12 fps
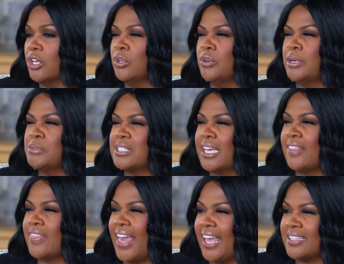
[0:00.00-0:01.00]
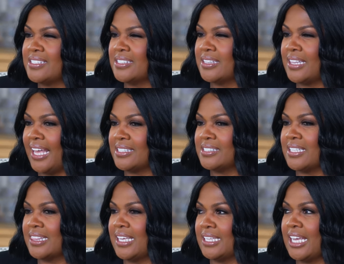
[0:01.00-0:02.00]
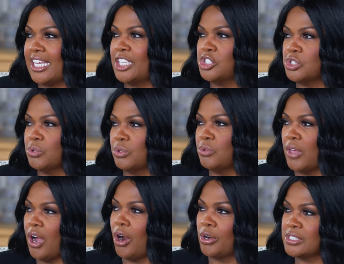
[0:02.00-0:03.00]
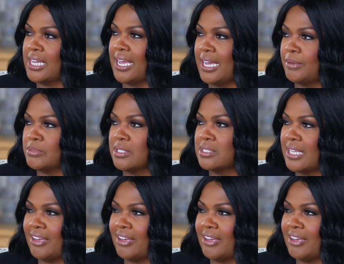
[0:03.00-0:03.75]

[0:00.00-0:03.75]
You know what mm-hmm. I'm saying? That's that's the thing that gets you through the hard times. It's right.